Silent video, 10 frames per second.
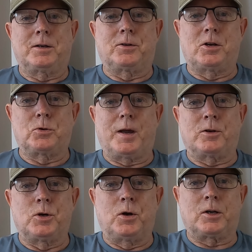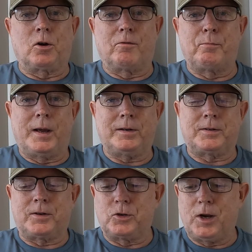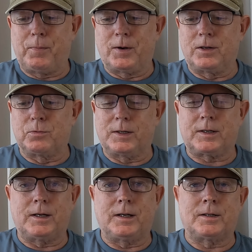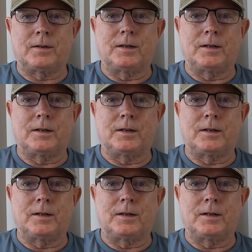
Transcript: Continuing our journey of best Japanese whiskies.